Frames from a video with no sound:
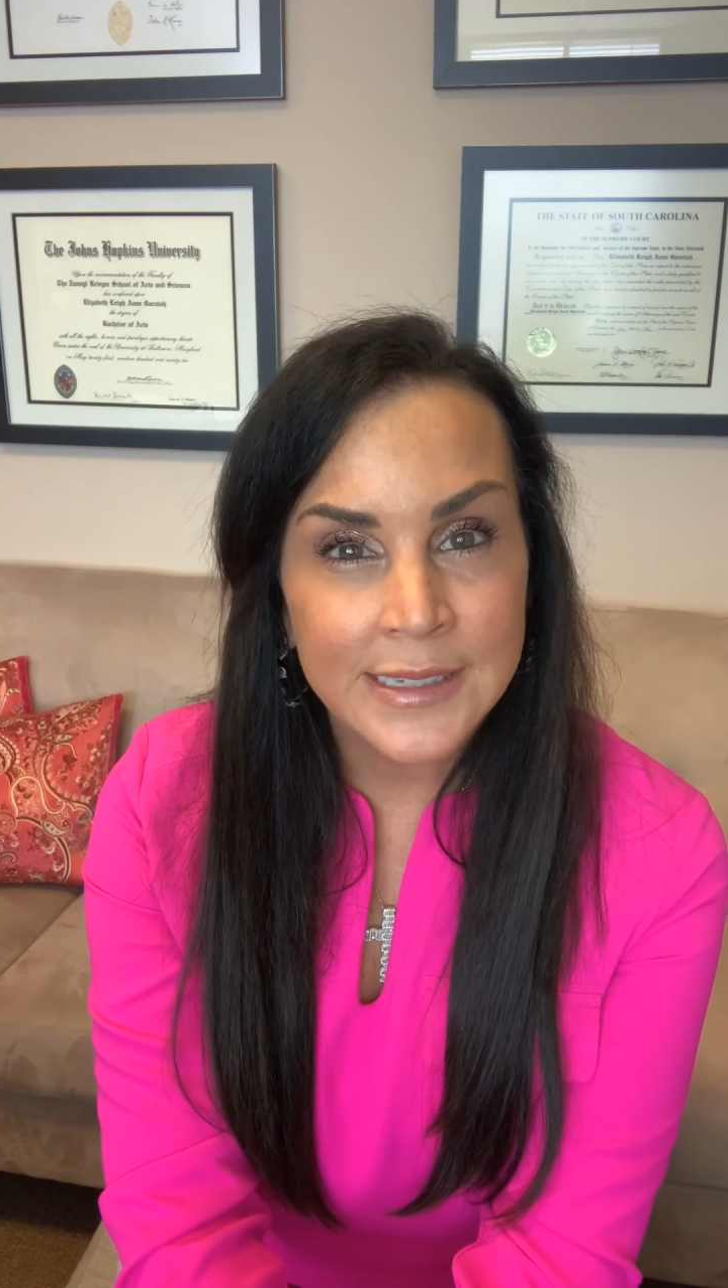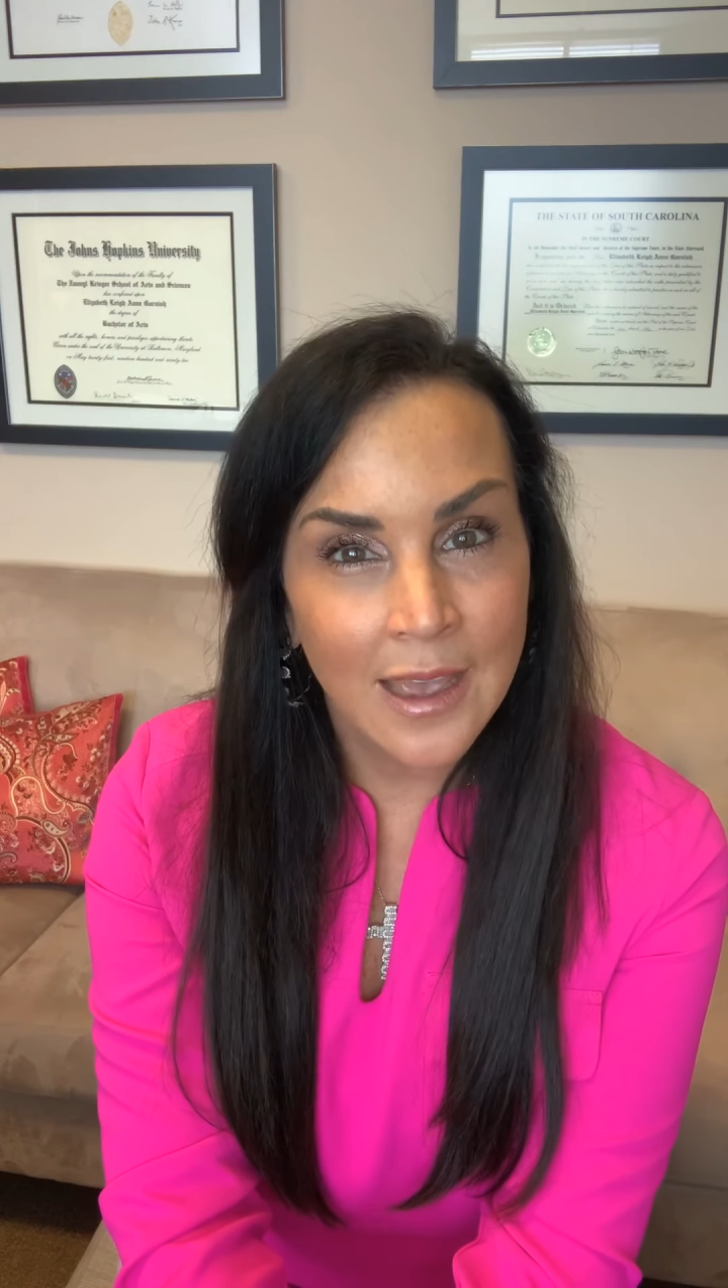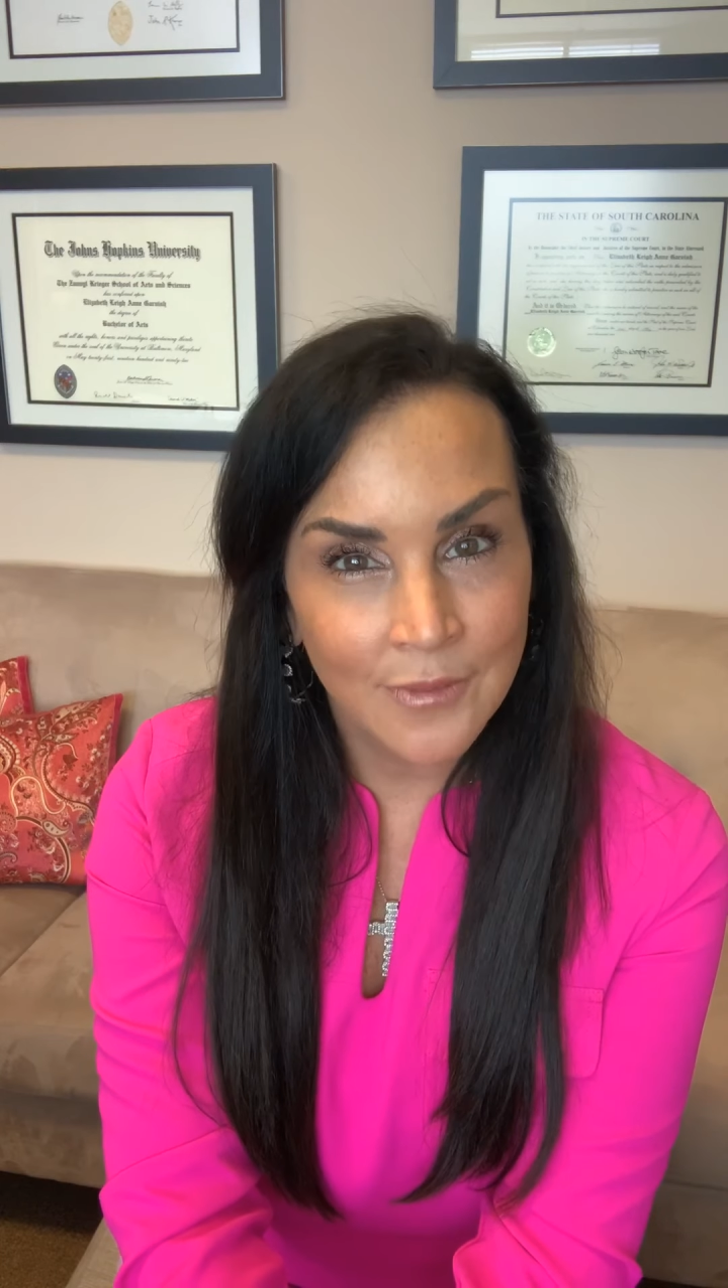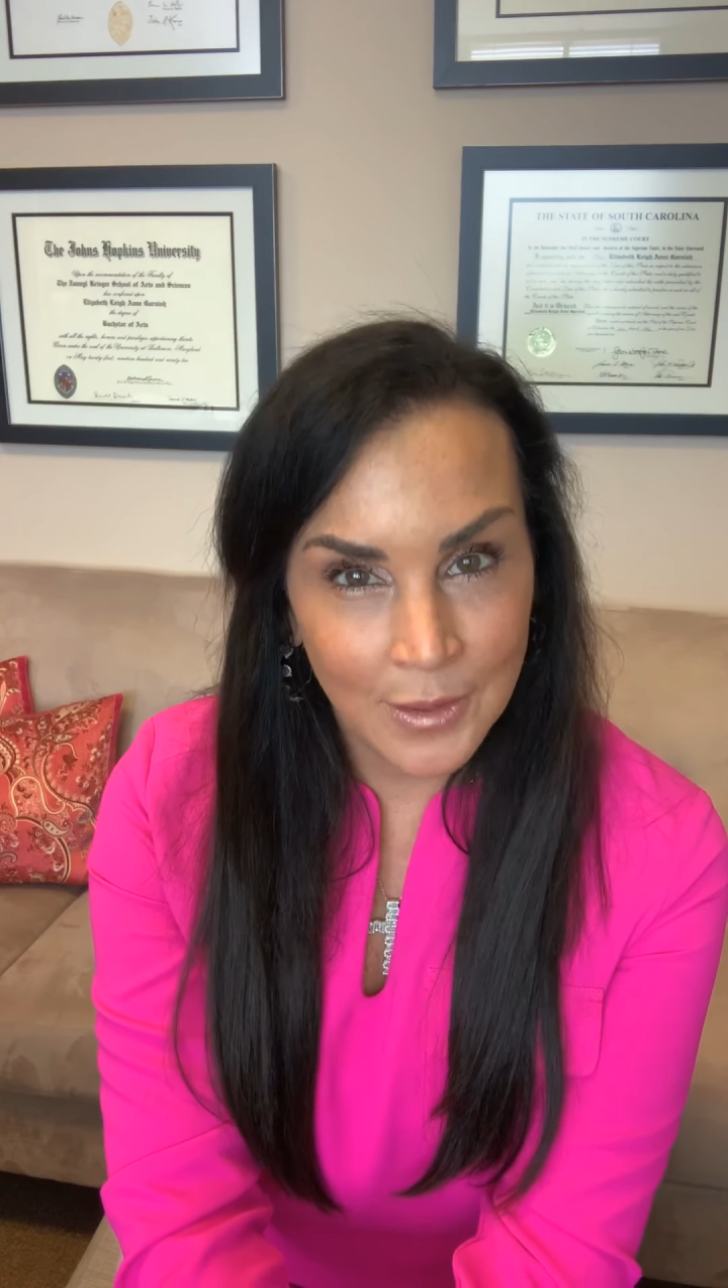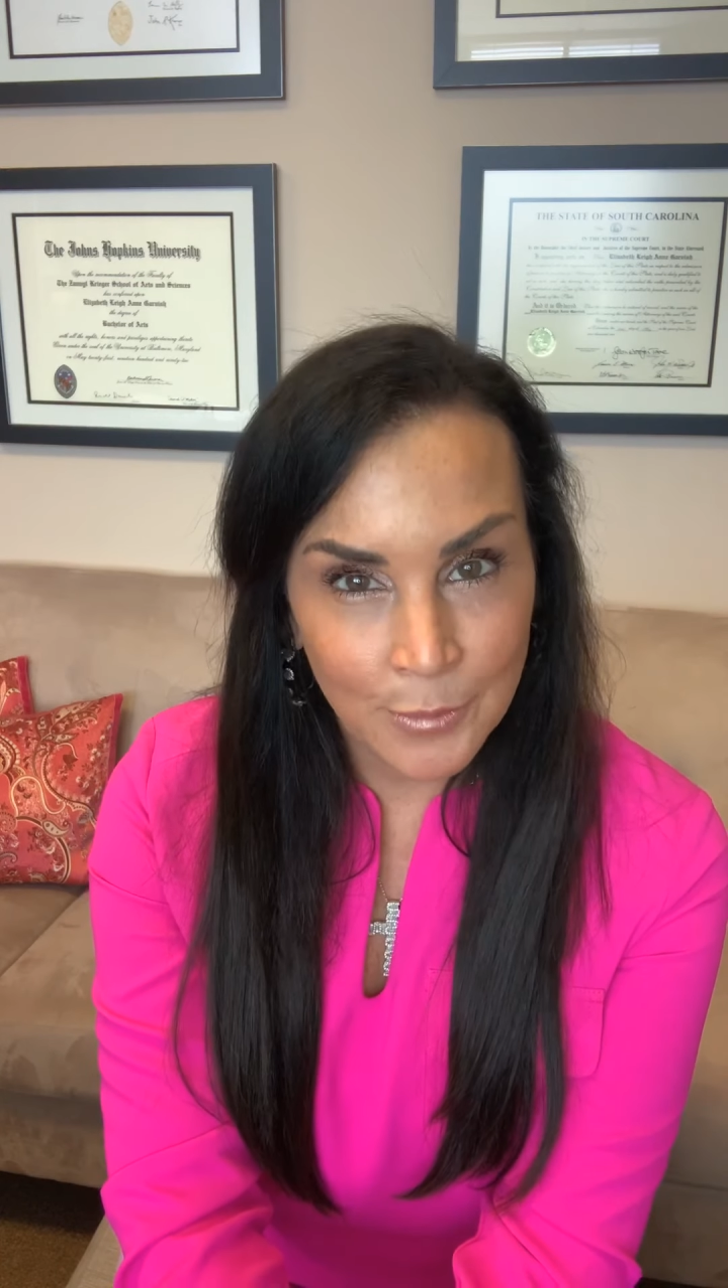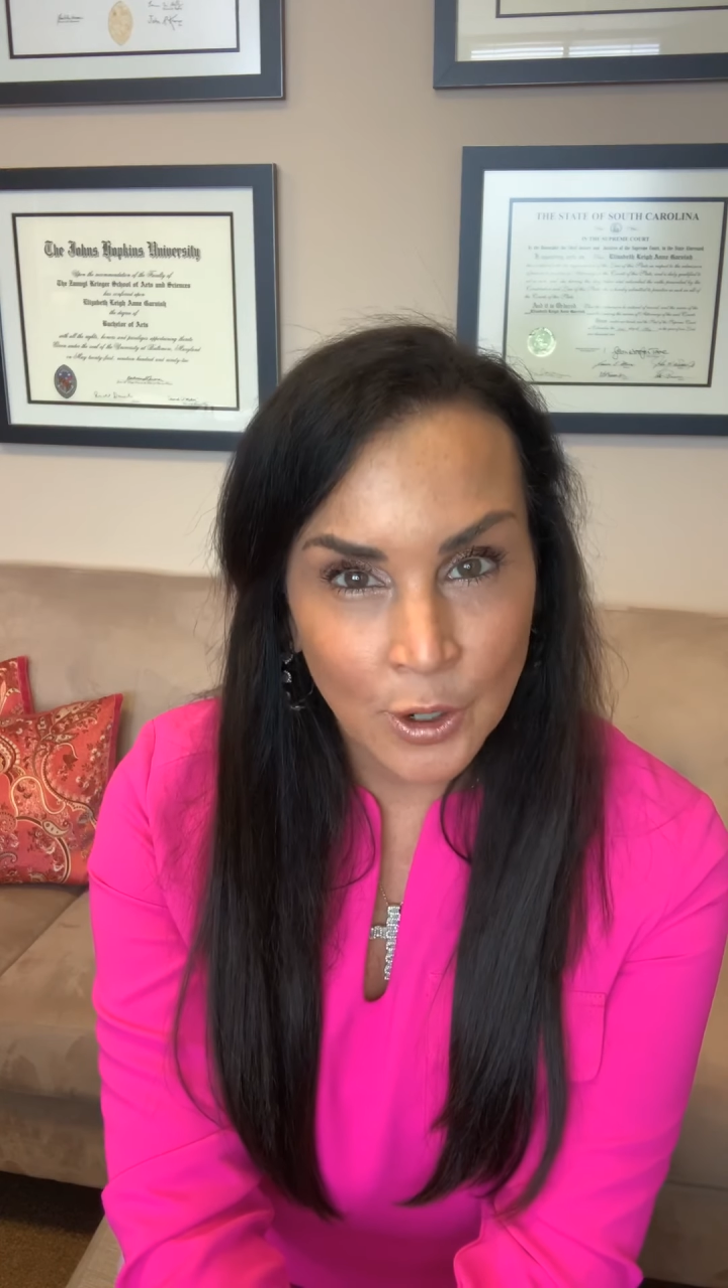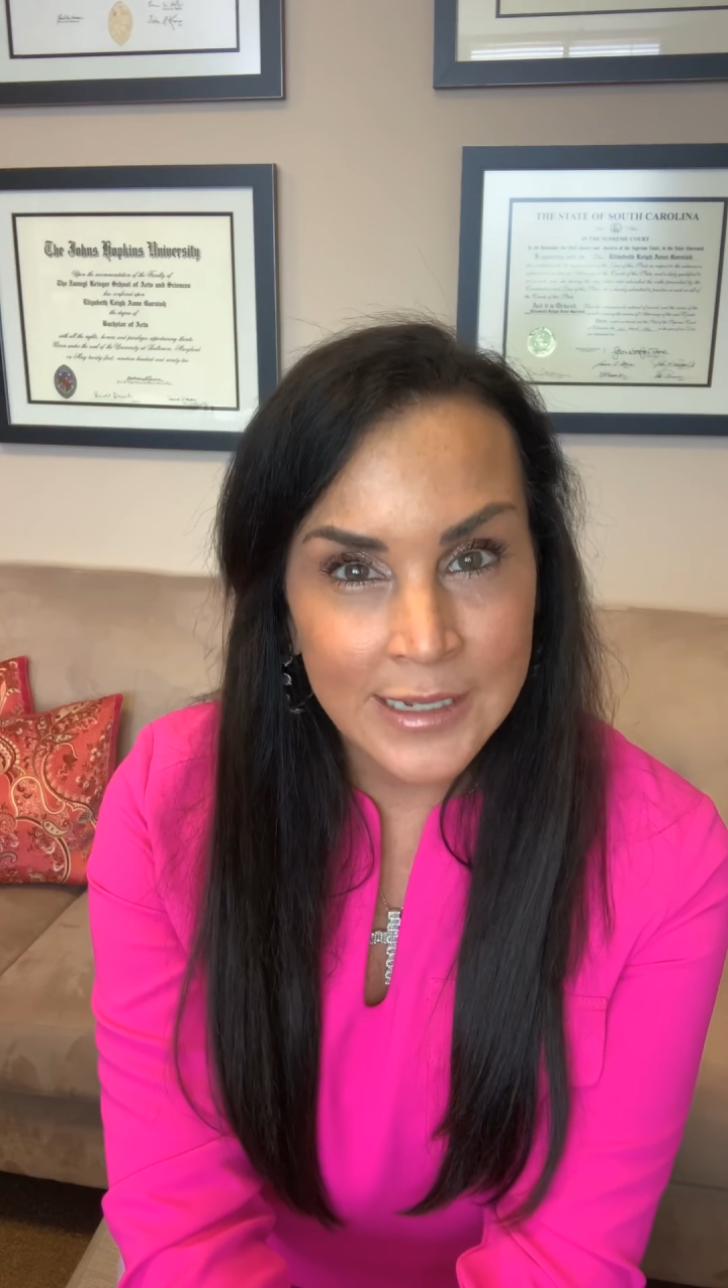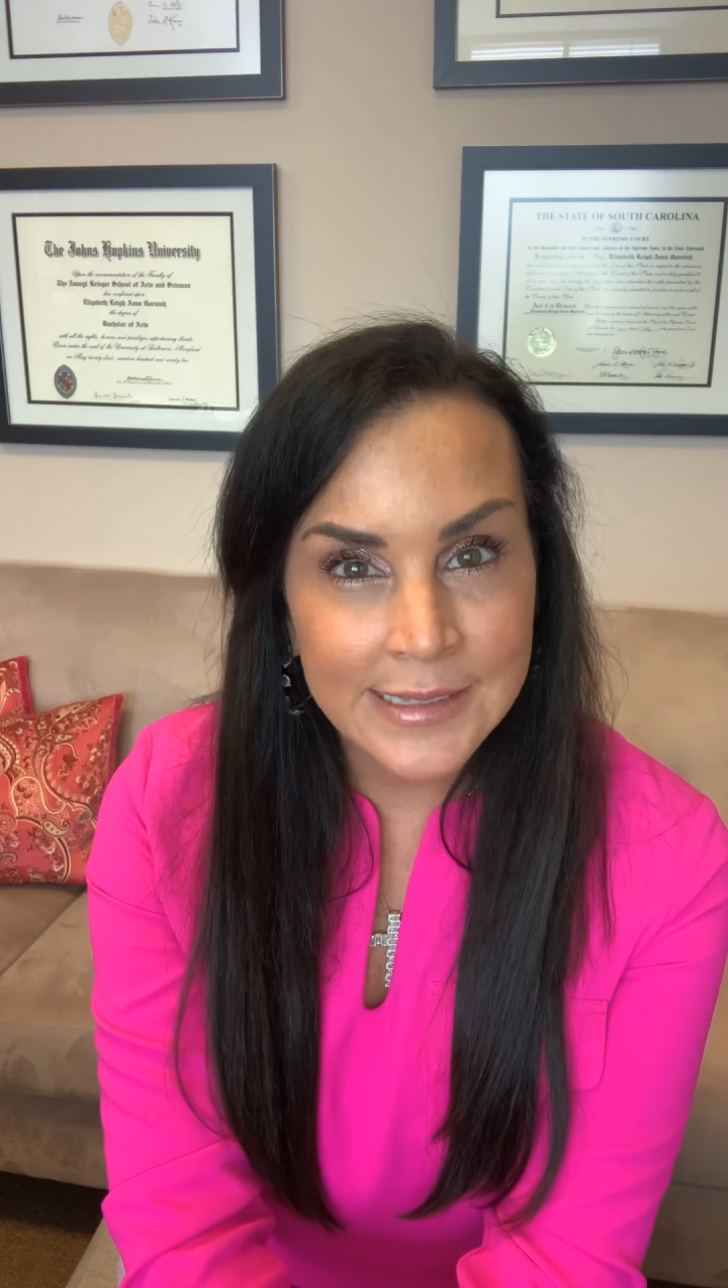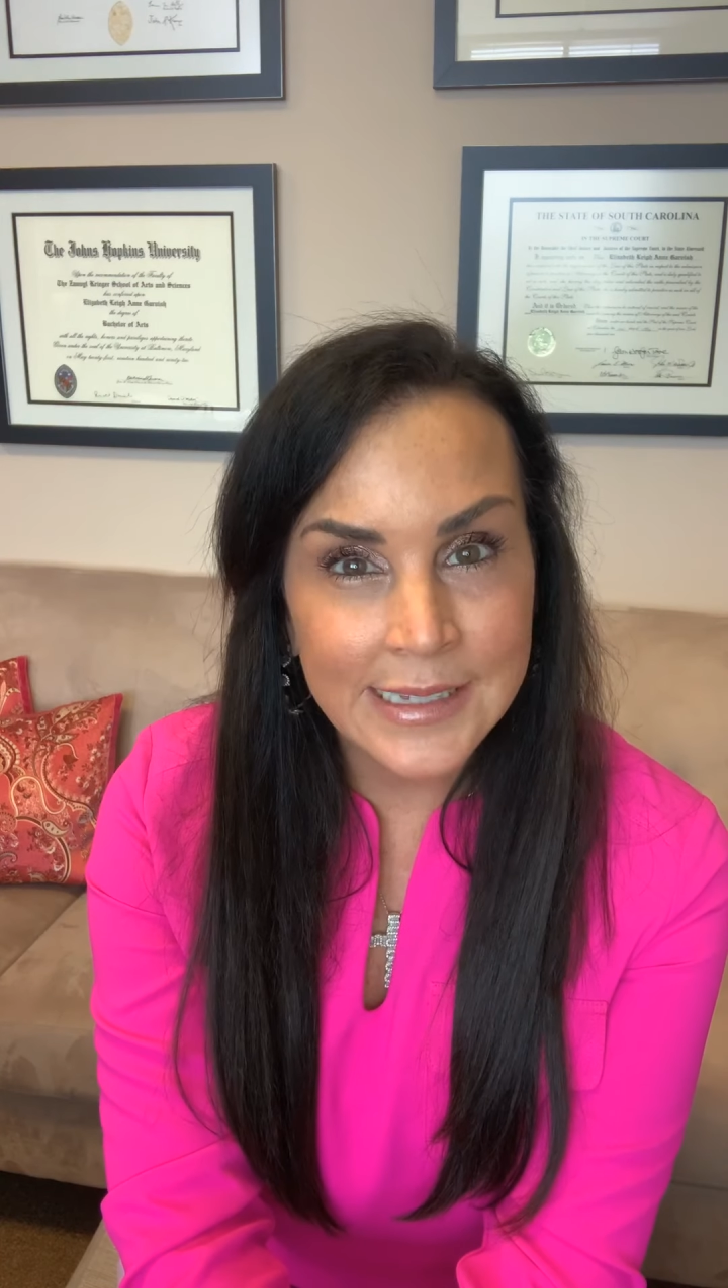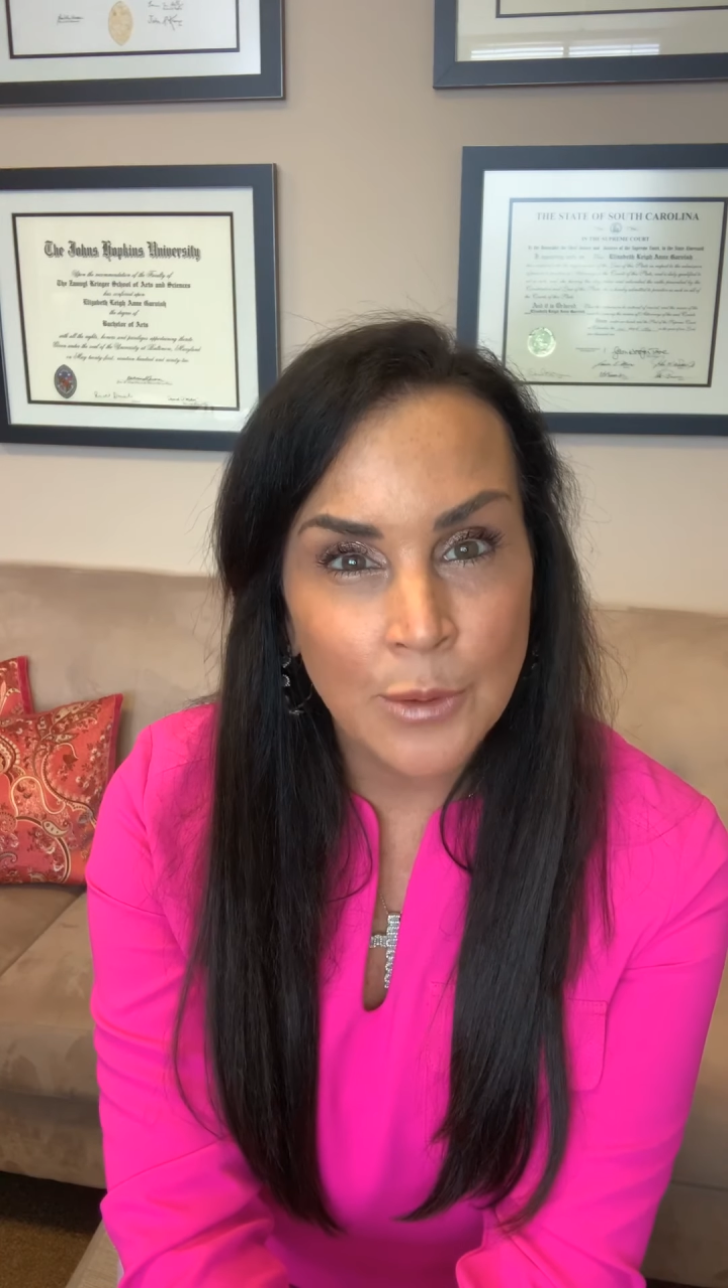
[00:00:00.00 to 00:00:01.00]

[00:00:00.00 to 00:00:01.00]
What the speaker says: of immigrants